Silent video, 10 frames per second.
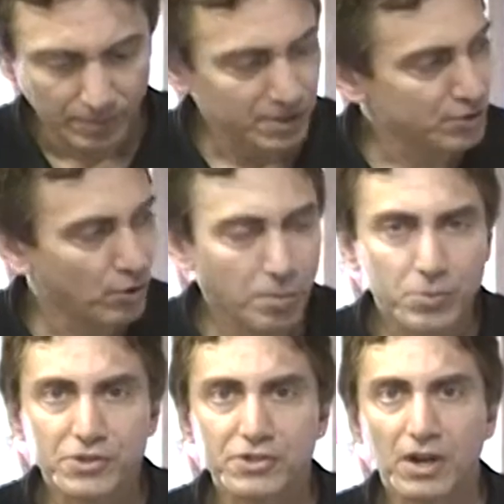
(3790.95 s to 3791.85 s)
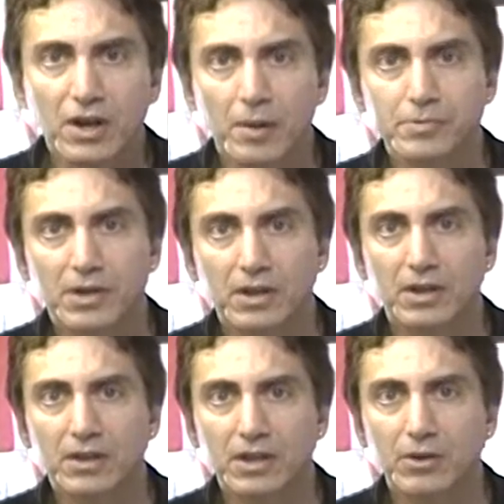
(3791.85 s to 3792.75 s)
These corporate suck-ups on
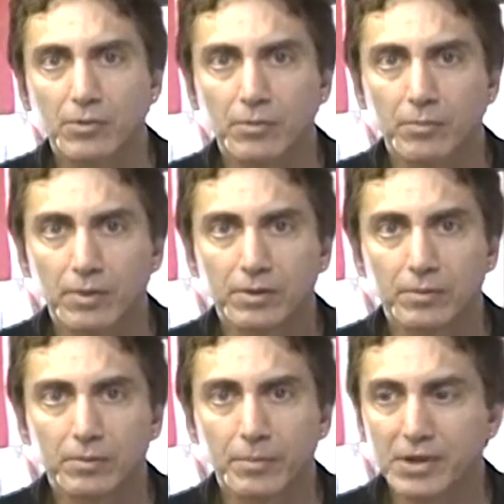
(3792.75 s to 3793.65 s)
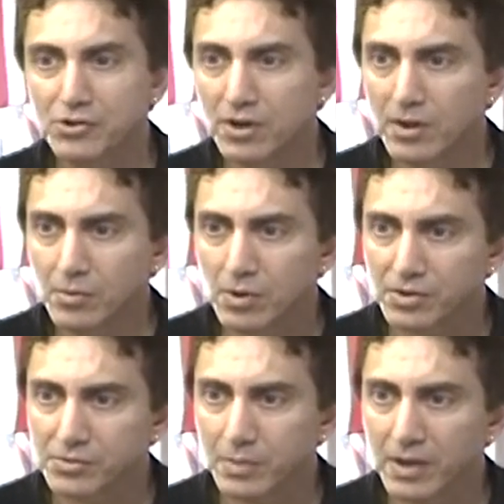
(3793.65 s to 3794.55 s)
in the, U, the, the major
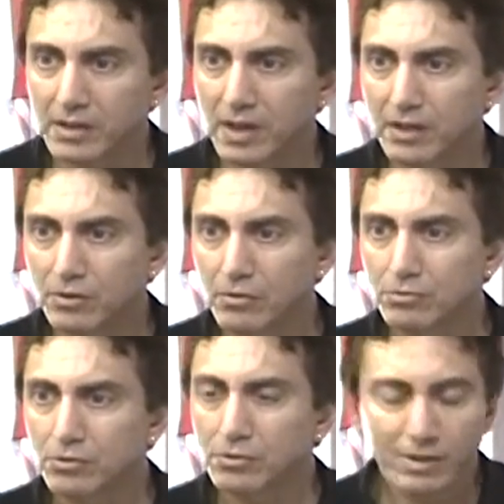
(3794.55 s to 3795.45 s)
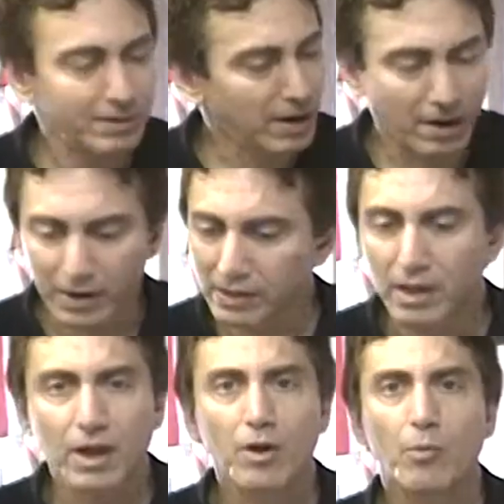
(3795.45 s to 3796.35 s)
networks, man. They don't. All right,
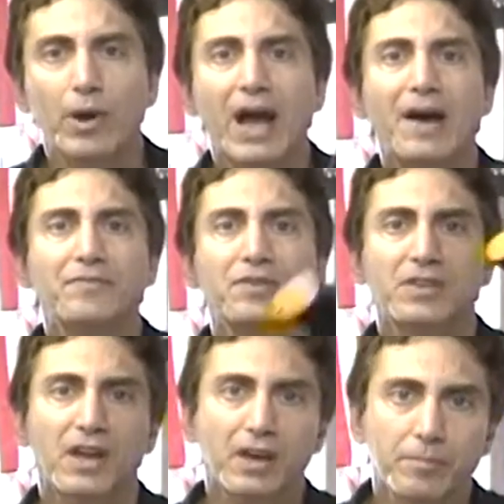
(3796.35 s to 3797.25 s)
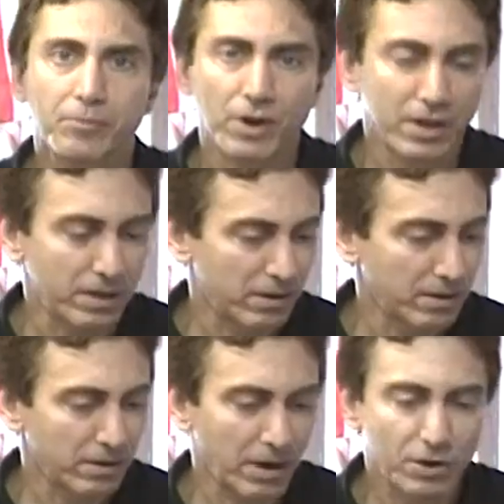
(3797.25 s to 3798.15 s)
we have to take a break.
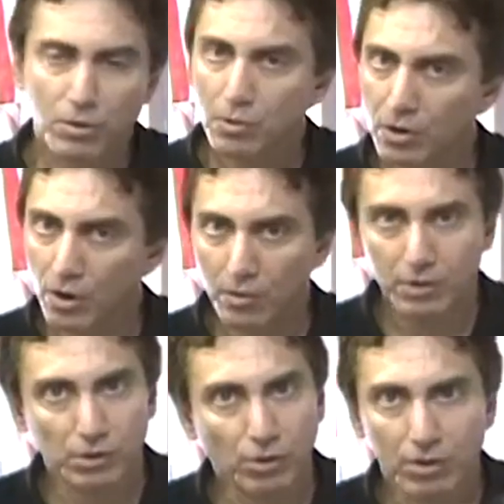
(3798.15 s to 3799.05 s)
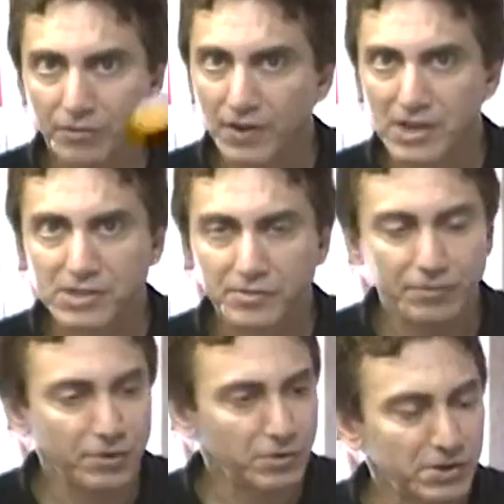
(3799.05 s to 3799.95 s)
I know we're going along fast and
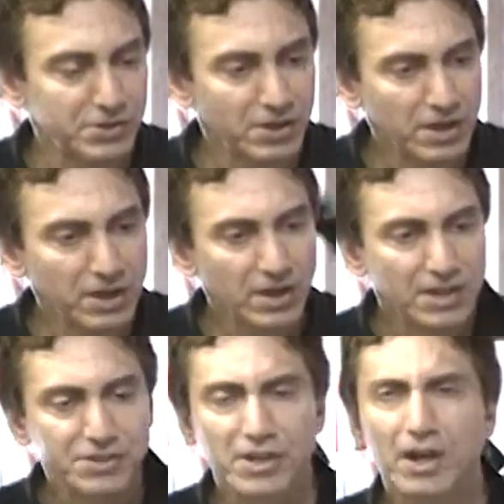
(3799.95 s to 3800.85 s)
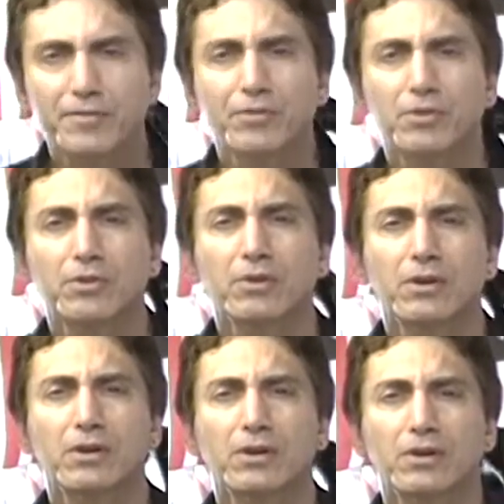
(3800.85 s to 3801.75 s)
furious. It's time for the
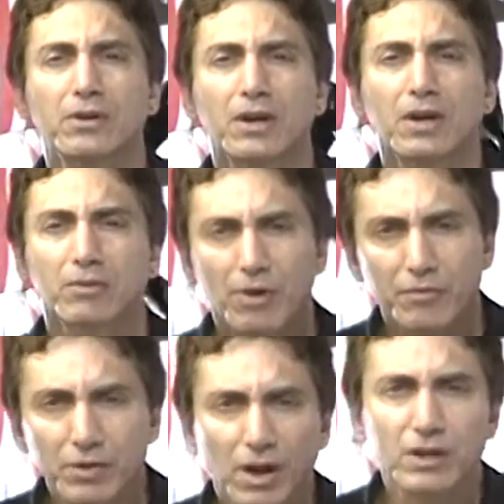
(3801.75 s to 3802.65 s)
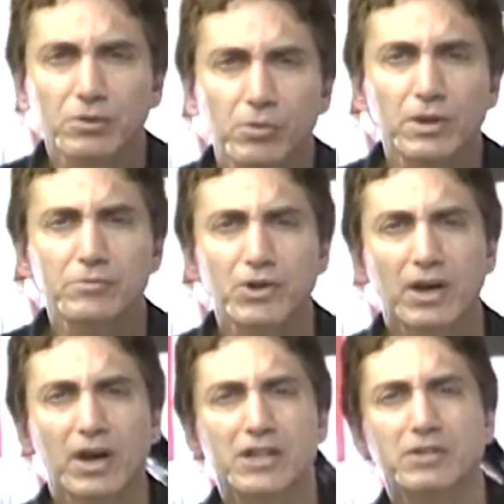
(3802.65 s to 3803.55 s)
uh, Reverend Dr. William
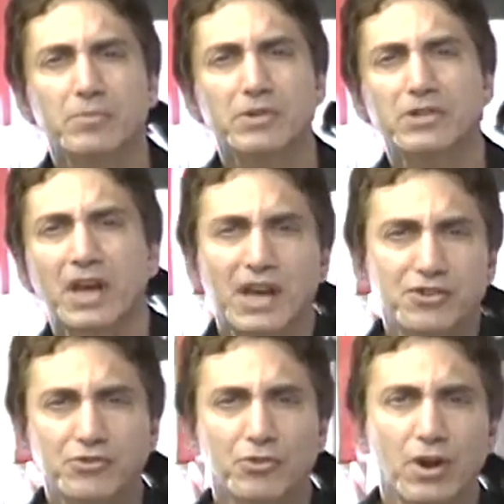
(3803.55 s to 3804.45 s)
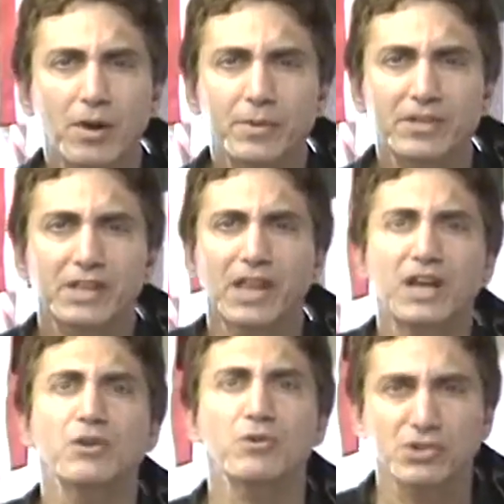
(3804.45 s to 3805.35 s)
J. Eisenman's gastronomic
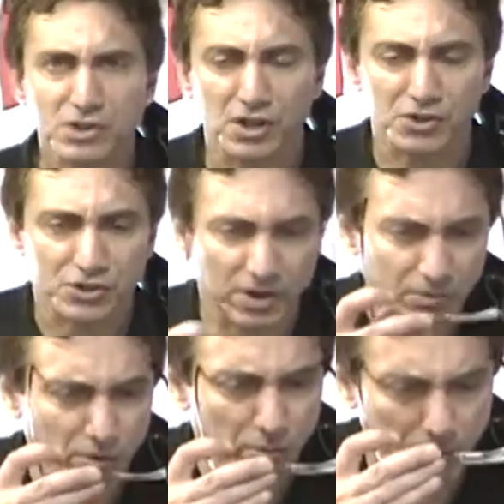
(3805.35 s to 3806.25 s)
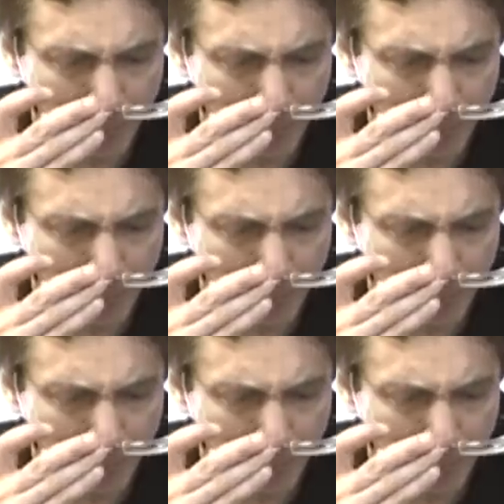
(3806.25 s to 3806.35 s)
delight known as lunch. And we'll